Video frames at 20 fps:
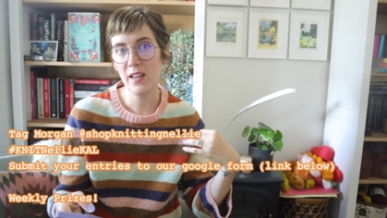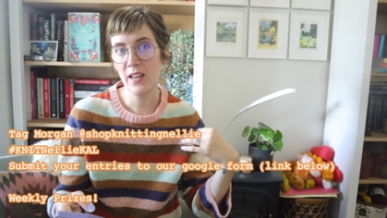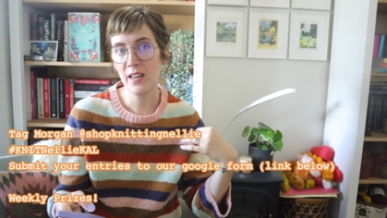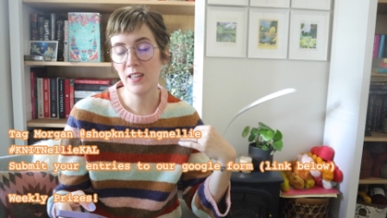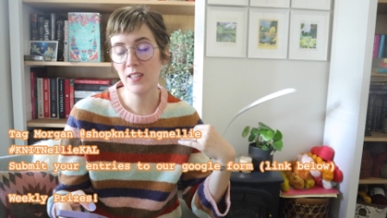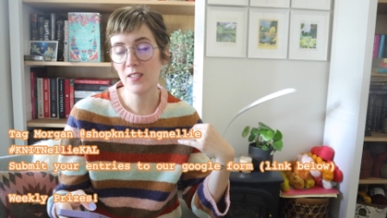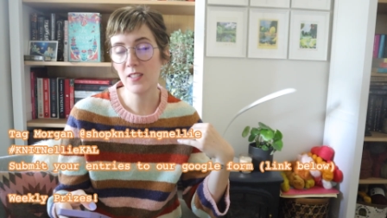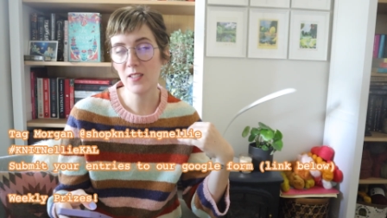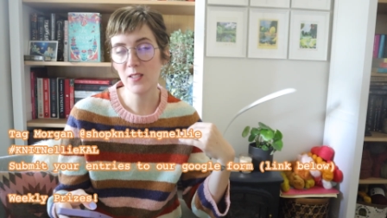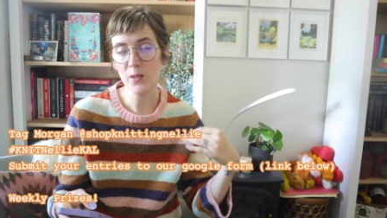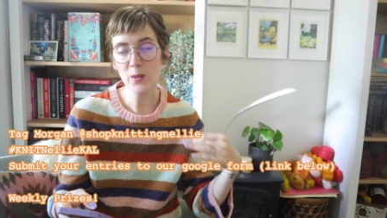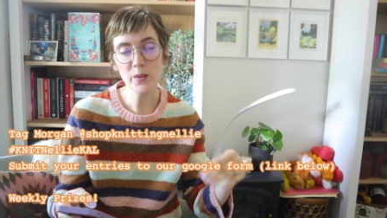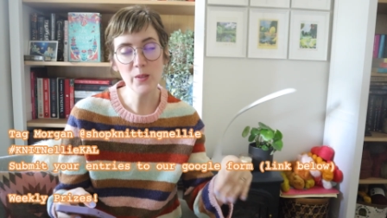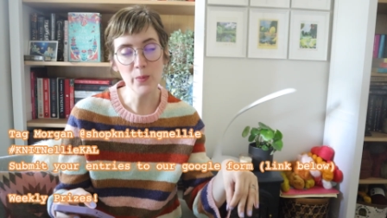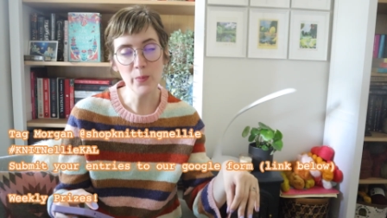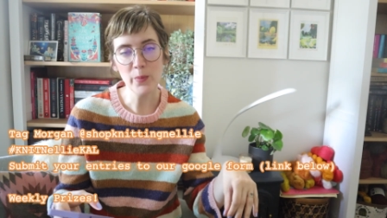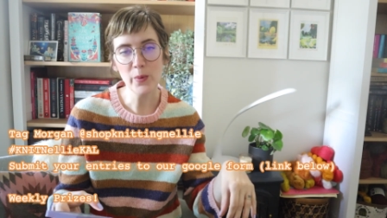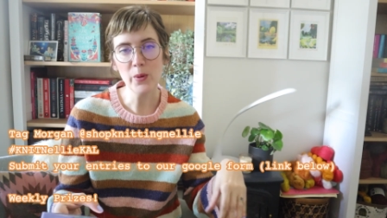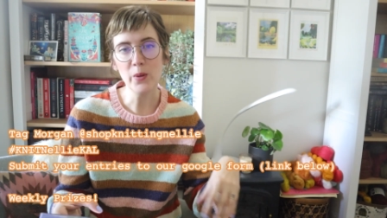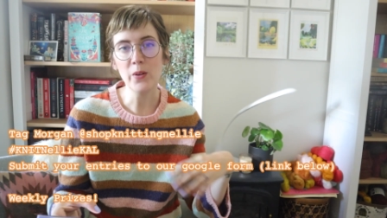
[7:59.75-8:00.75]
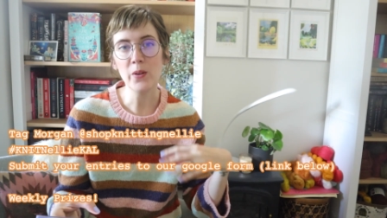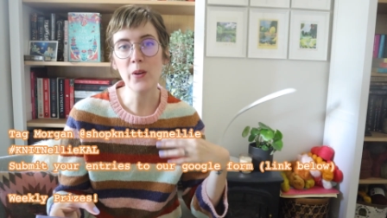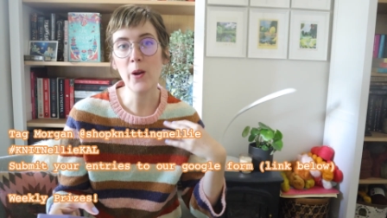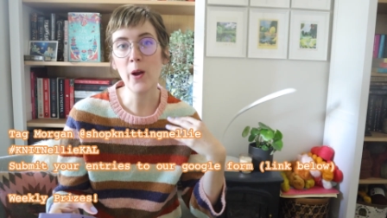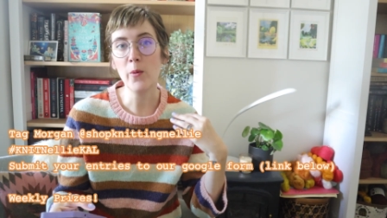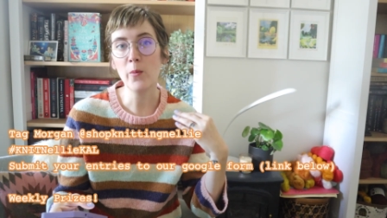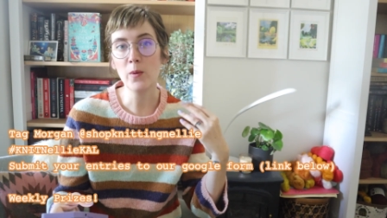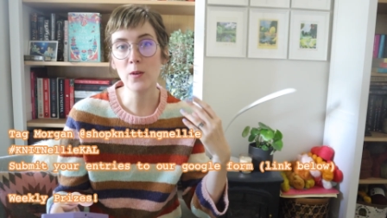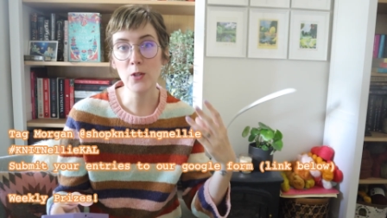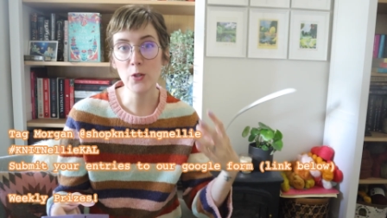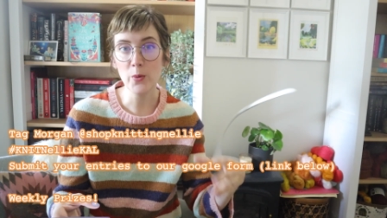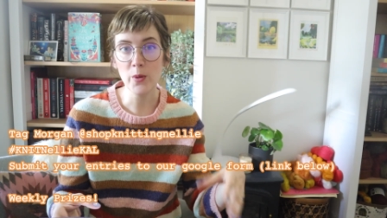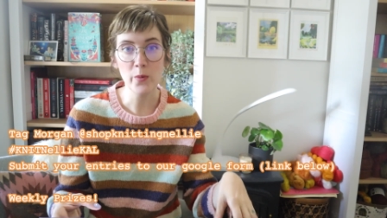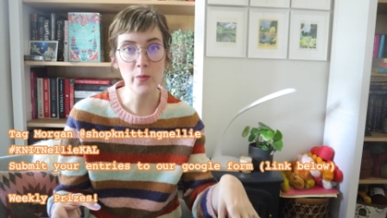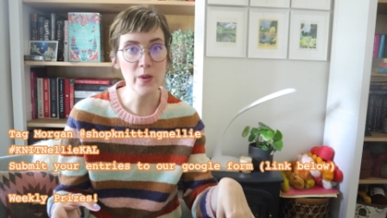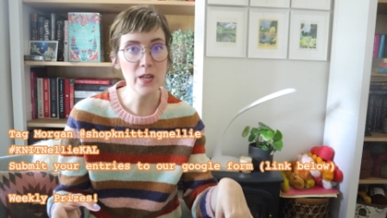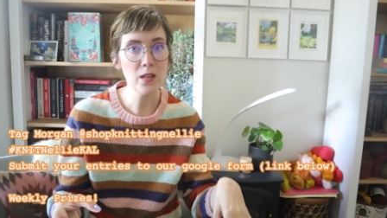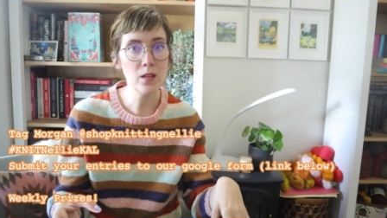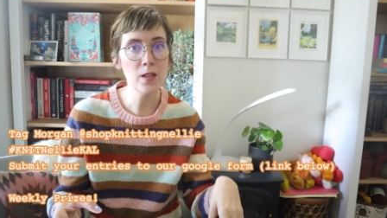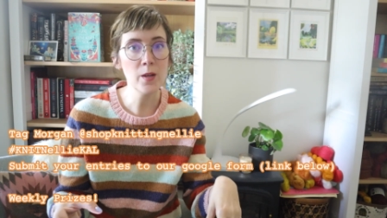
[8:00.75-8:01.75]
And it's so simple, and we're
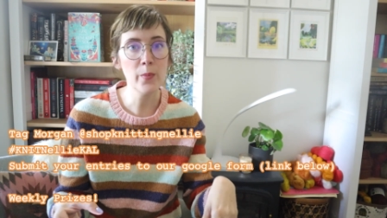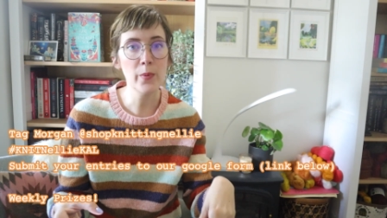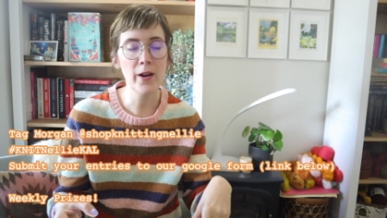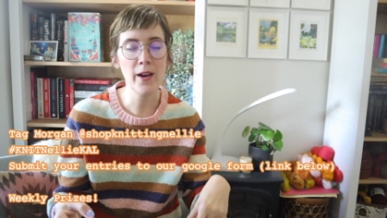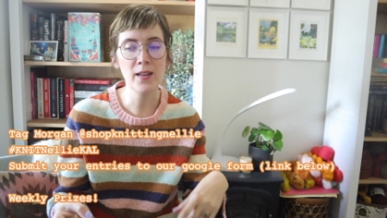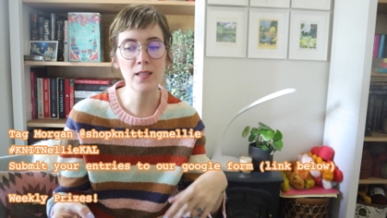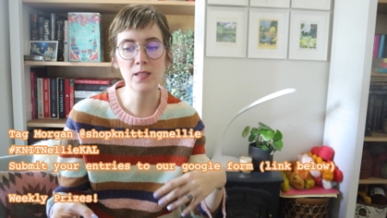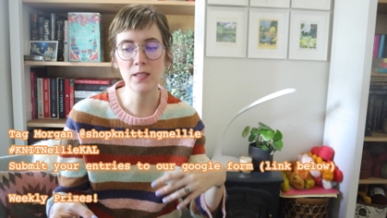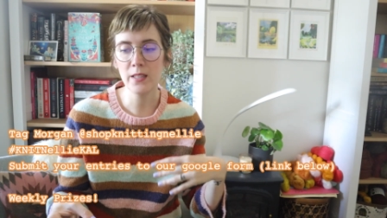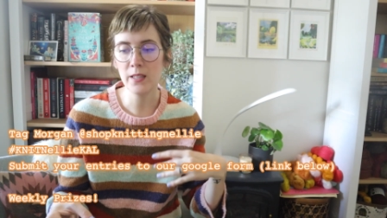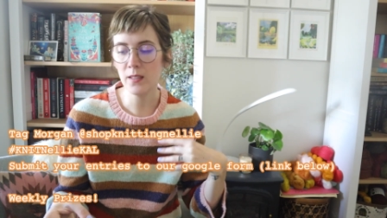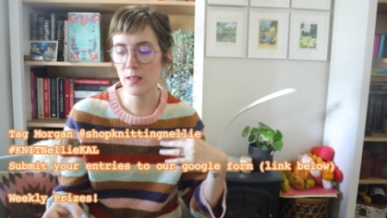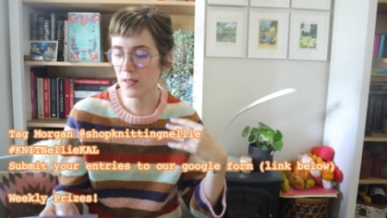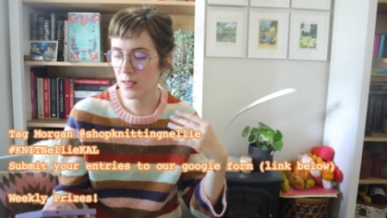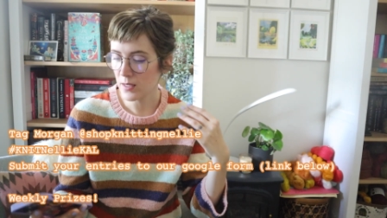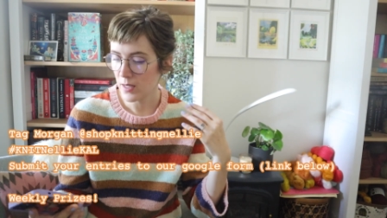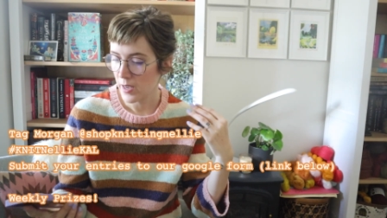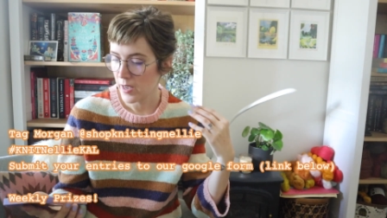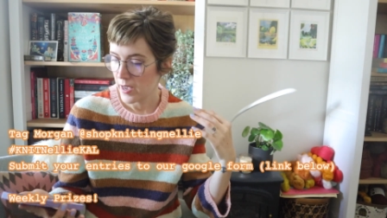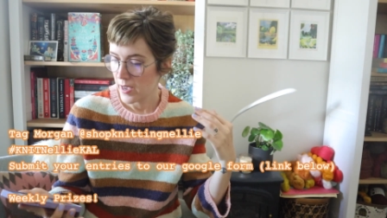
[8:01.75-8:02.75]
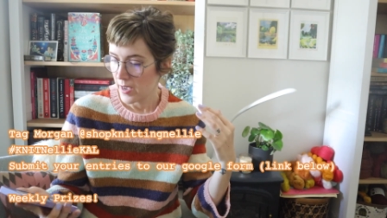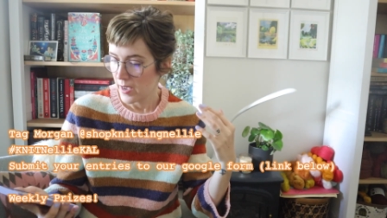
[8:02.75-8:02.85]
doing weekly prizes.